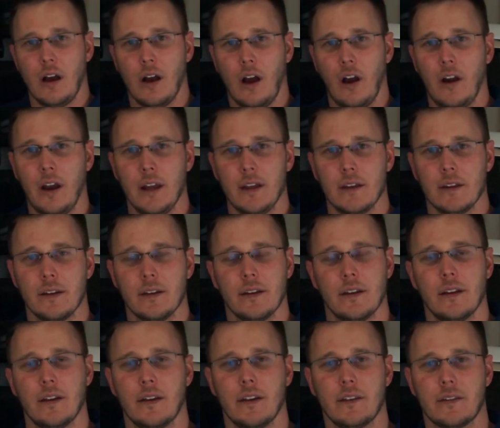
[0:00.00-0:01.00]
All right,
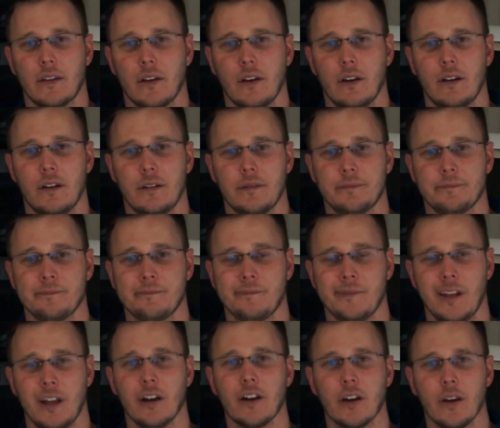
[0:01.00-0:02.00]
so
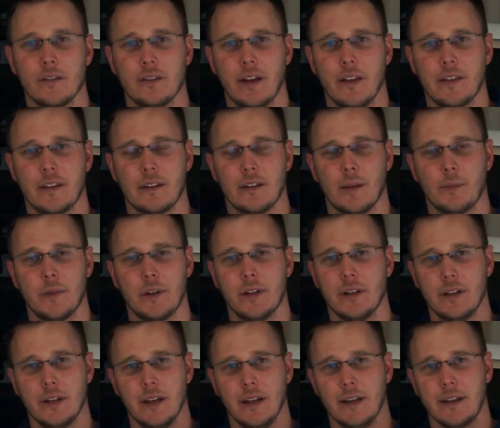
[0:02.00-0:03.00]
here goes nothing. I'm
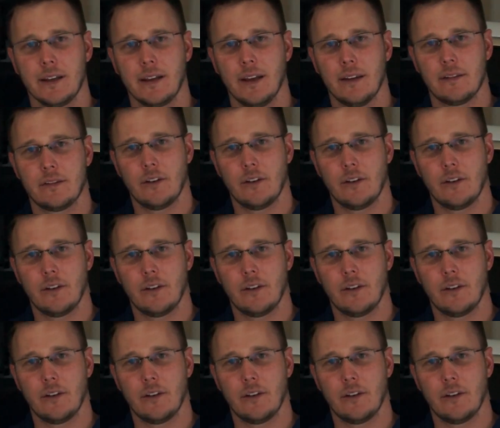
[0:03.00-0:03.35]
gonna get